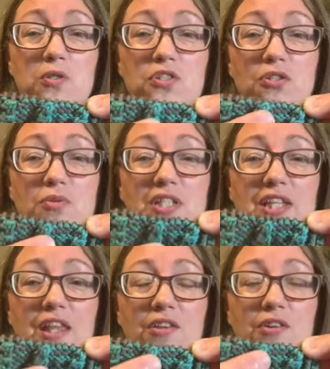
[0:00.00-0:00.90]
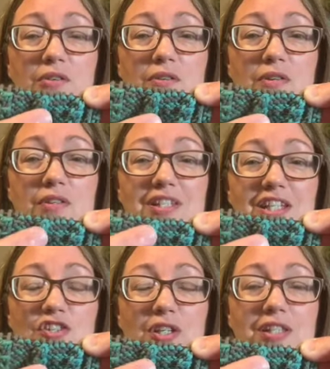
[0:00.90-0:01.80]
2 together
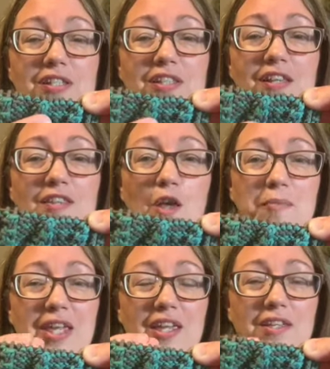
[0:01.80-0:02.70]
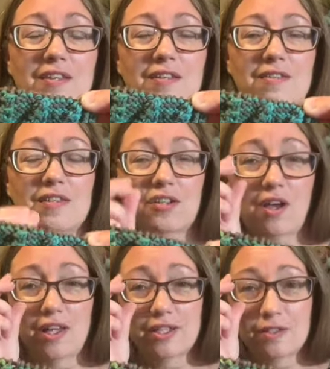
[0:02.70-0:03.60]
stitches that make the
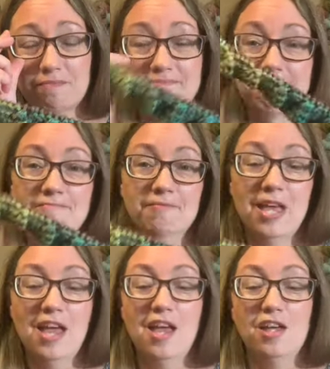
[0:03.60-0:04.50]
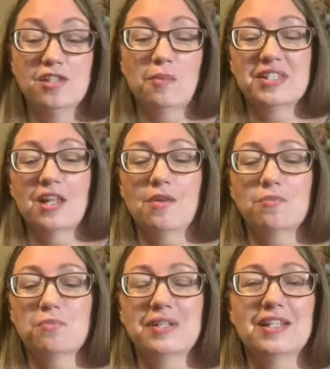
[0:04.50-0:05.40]
knot. So it's not
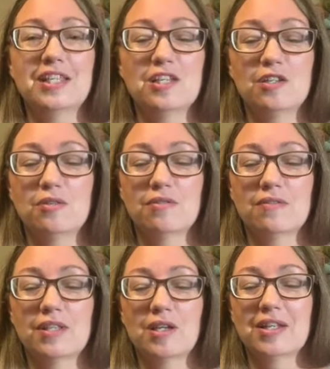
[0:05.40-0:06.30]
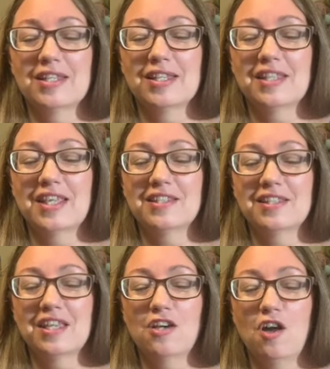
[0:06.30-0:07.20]
really, like
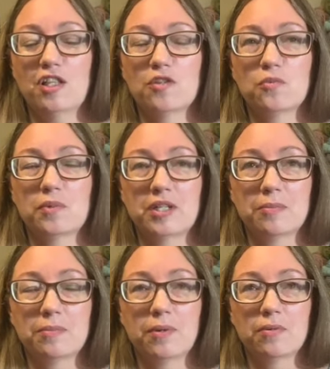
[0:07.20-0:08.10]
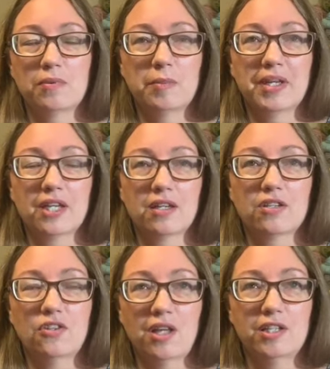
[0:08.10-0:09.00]
they call it ribbing,
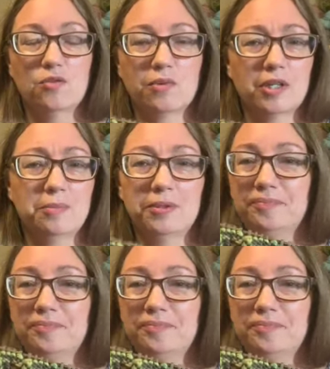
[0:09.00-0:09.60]
knotted rib.